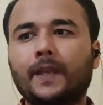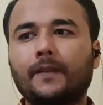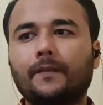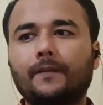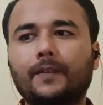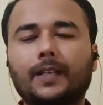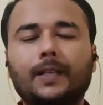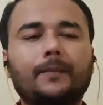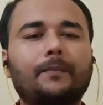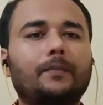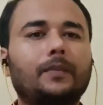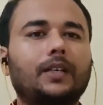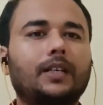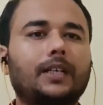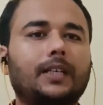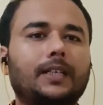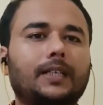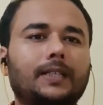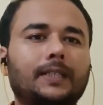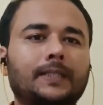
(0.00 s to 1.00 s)
will
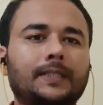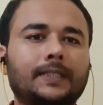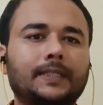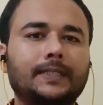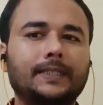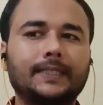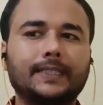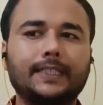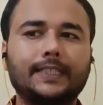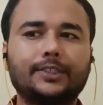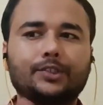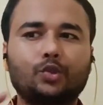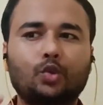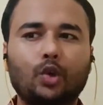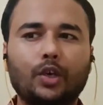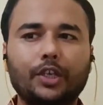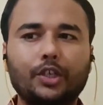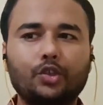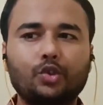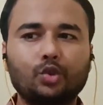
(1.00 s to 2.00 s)
uh, is
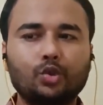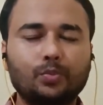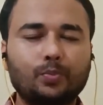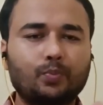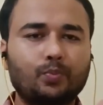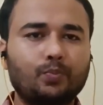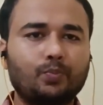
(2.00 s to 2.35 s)
going to